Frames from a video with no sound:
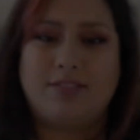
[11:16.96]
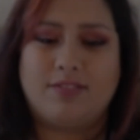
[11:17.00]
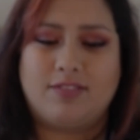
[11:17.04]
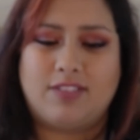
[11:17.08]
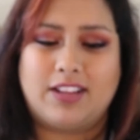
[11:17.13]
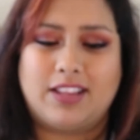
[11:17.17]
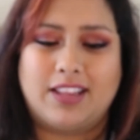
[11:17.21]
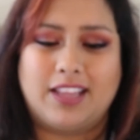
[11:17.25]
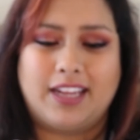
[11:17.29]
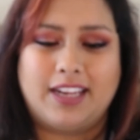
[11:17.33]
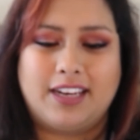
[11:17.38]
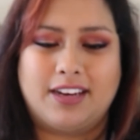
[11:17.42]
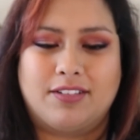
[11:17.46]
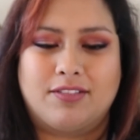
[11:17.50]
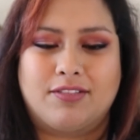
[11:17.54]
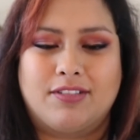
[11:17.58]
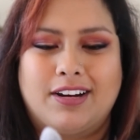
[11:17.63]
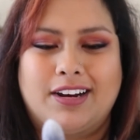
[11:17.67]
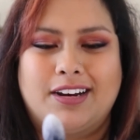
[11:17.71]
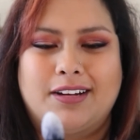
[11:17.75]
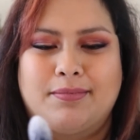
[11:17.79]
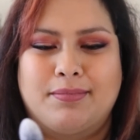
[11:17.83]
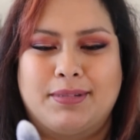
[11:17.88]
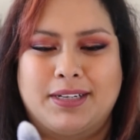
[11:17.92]
It landed
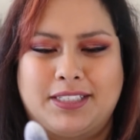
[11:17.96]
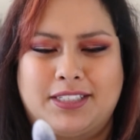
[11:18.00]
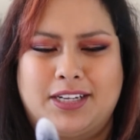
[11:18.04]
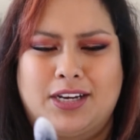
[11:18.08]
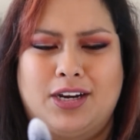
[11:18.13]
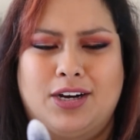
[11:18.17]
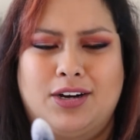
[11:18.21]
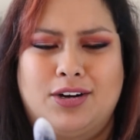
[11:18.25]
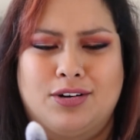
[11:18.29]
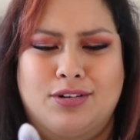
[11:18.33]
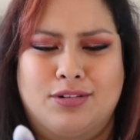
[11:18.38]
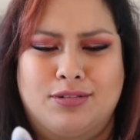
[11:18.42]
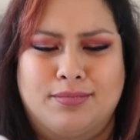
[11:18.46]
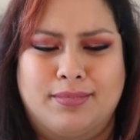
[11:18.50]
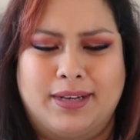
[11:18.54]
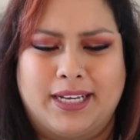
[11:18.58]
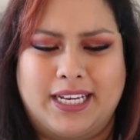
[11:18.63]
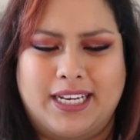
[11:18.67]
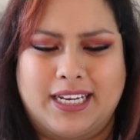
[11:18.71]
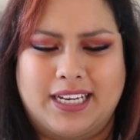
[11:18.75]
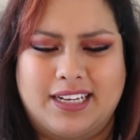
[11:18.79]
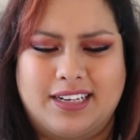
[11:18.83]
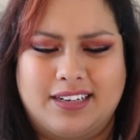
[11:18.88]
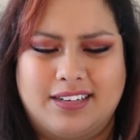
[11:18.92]
right on my toe,
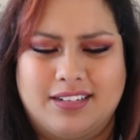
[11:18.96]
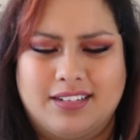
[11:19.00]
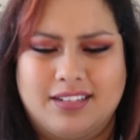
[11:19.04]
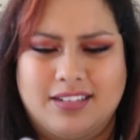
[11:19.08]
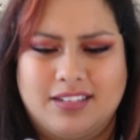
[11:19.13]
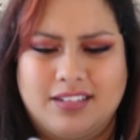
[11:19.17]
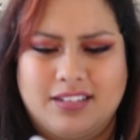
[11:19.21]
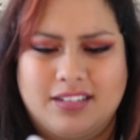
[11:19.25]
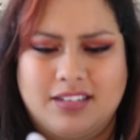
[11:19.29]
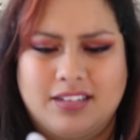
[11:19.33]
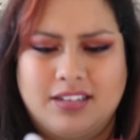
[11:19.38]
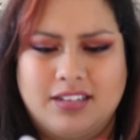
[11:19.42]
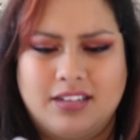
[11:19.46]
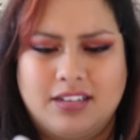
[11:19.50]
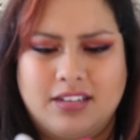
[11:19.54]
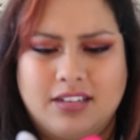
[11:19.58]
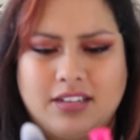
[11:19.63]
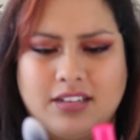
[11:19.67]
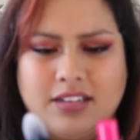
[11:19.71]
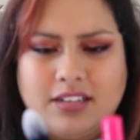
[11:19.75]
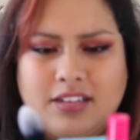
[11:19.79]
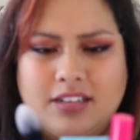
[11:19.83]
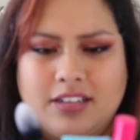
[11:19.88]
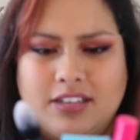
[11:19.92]
man.
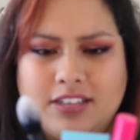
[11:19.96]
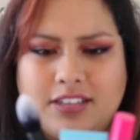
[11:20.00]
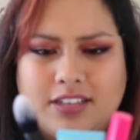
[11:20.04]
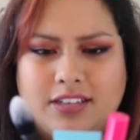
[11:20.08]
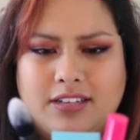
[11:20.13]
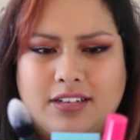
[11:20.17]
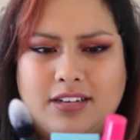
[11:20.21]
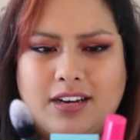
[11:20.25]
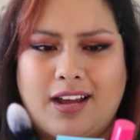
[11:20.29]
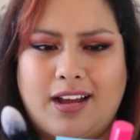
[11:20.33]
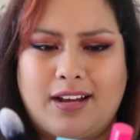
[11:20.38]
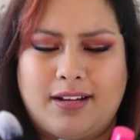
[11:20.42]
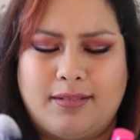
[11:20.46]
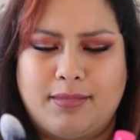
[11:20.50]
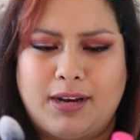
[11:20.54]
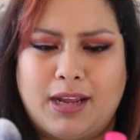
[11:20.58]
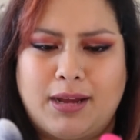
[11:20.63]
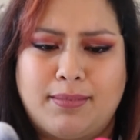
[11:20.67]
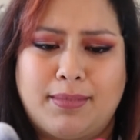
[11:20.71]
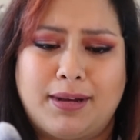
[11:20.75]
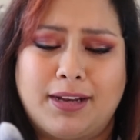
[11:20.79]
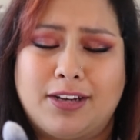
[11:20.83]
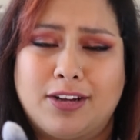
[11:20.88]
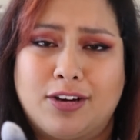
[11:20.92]
Not
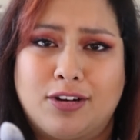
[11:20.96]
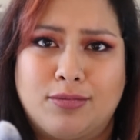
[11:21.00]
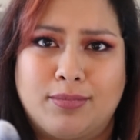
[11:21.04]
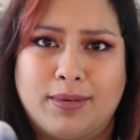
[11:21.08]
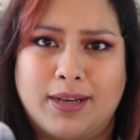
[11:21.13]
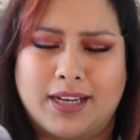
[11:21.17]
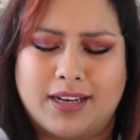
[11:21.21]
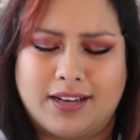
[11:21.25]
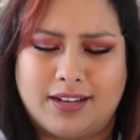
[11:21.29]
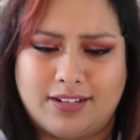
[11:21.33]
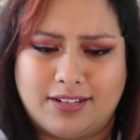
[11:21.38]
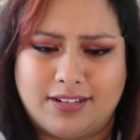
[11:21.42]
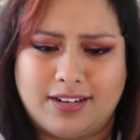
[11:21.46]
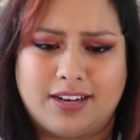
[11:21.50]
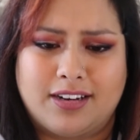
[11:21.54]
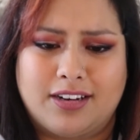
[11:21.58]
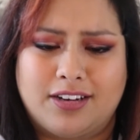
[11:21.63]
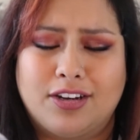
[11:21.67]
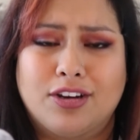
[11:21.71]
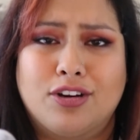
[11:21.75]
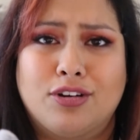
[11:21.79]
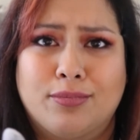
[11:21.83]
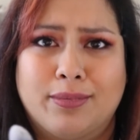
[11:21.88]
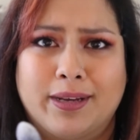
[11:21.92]
my toe man. There's not a
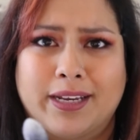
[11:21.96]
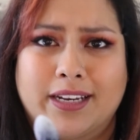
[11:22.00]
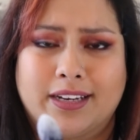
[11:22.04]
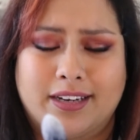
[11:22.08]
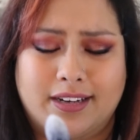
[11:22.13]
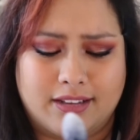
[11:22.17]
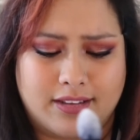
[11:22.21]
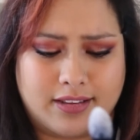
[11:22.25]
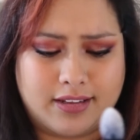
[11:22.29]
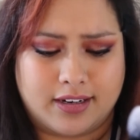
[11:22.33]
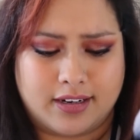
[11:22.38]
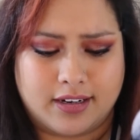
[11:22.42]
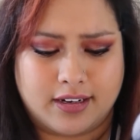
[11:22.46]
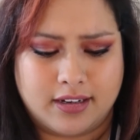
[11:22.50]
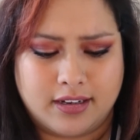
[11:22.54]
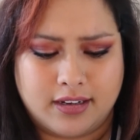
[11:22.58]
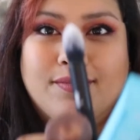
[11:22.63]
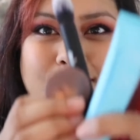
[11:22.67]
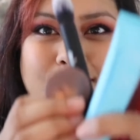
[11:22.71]
toe man down there.